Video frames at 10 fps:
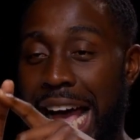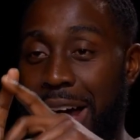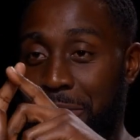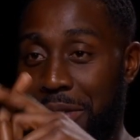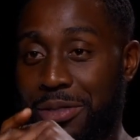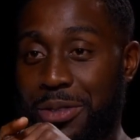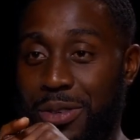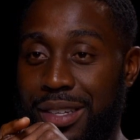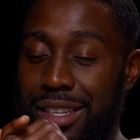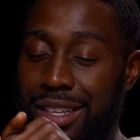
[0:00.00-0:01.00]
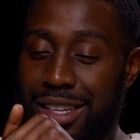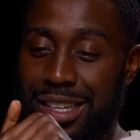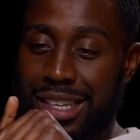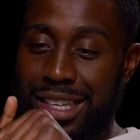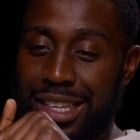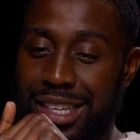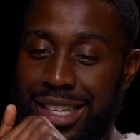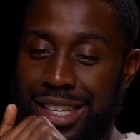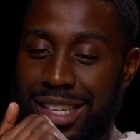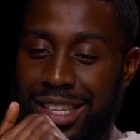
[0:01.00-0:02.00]
I'll be real.
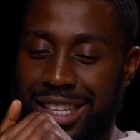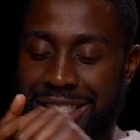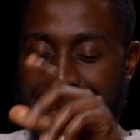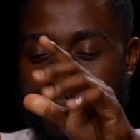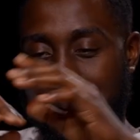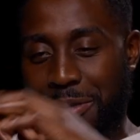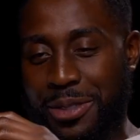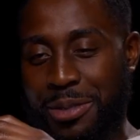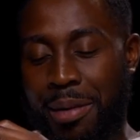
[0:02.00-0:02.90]
Actually, let me not do